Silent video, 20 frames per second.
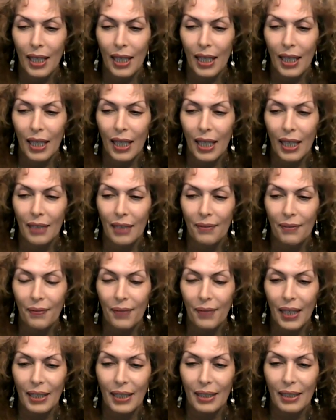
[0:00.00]
on
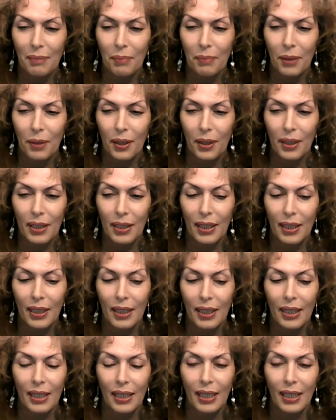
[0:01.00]
Facebook,
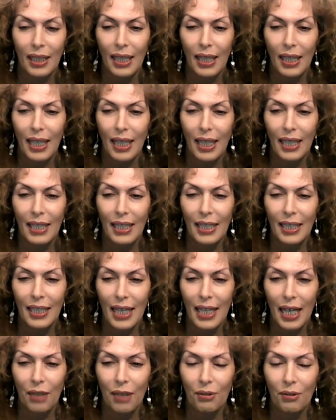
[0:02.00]
and
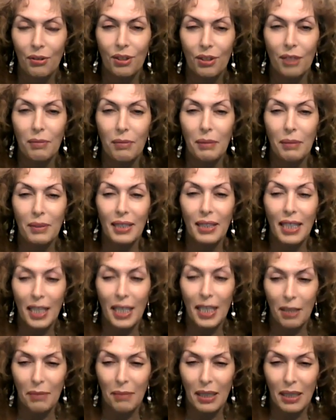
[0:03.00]
now you should be able to
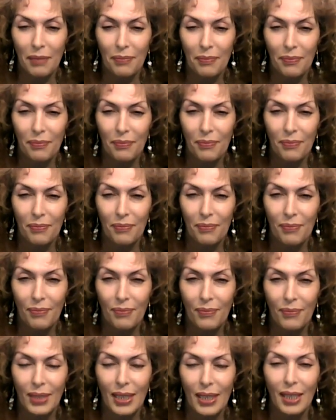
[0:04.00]
hear me.
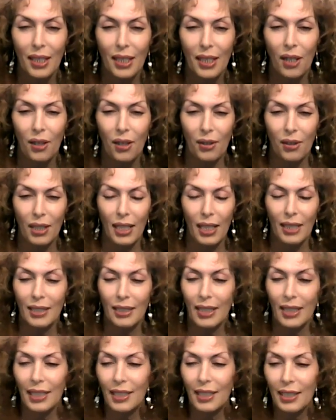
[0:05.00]
Okay, because
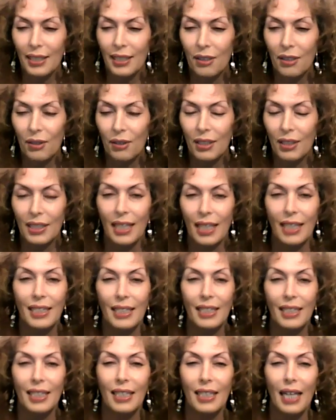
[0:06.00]
I just noticed that I
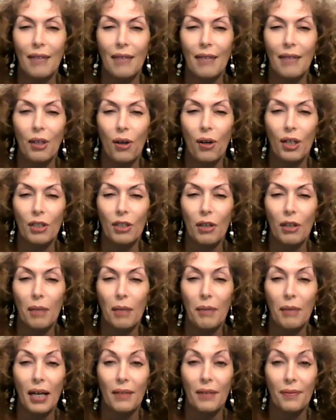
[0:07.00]
didn't have the audio up
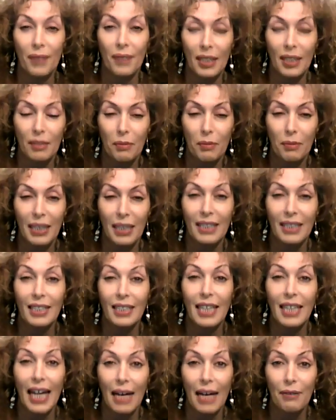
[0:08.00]
on Facebook, but I did
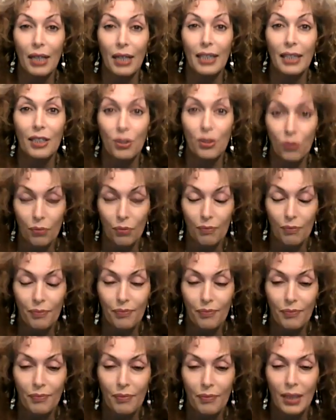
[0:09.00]
have it on Zoom.
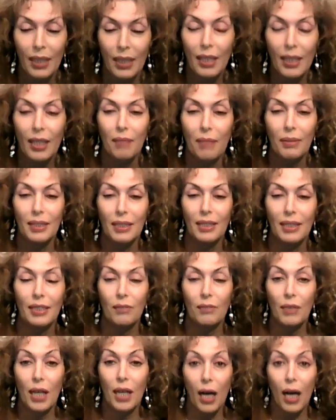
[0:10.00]
But
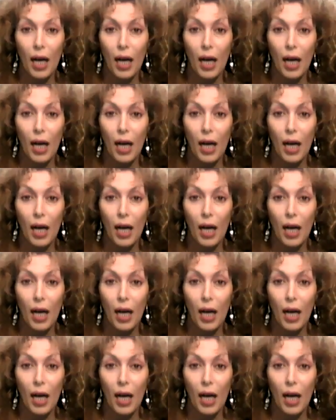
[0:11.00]
since we